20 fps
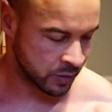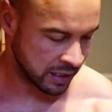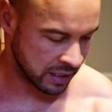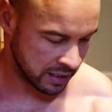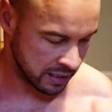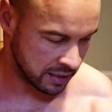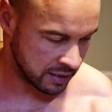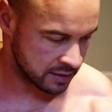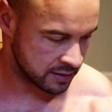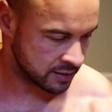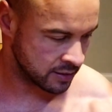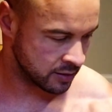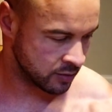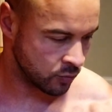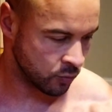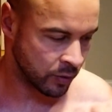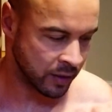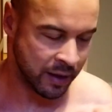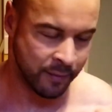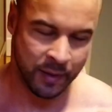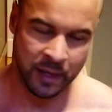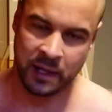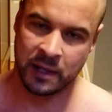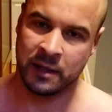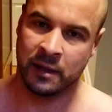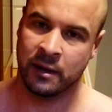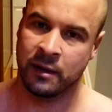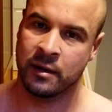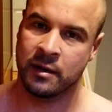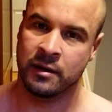do I eat when I'm
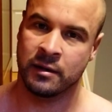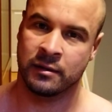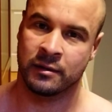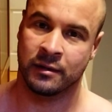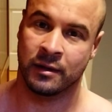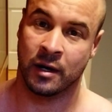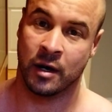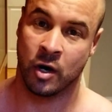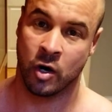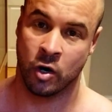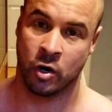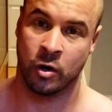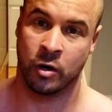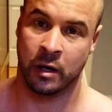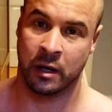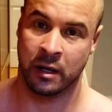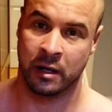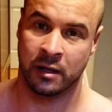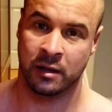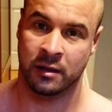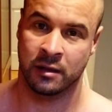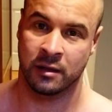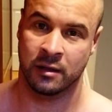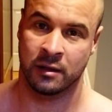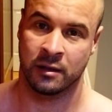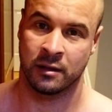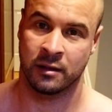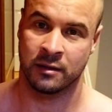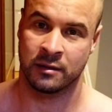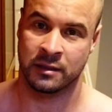in a hurry
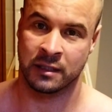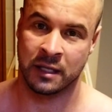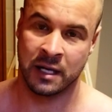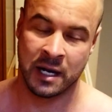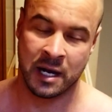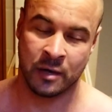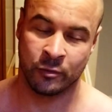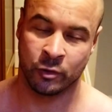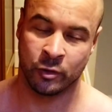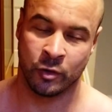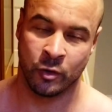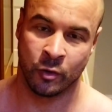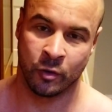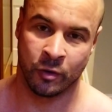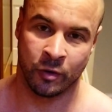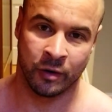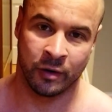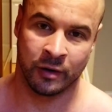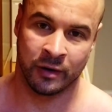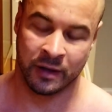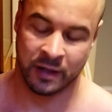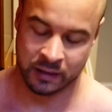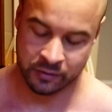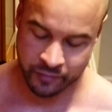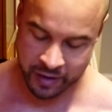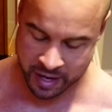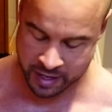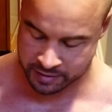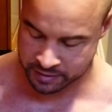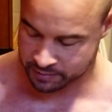to get out the door as
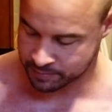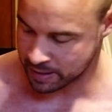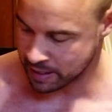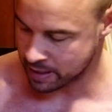fast as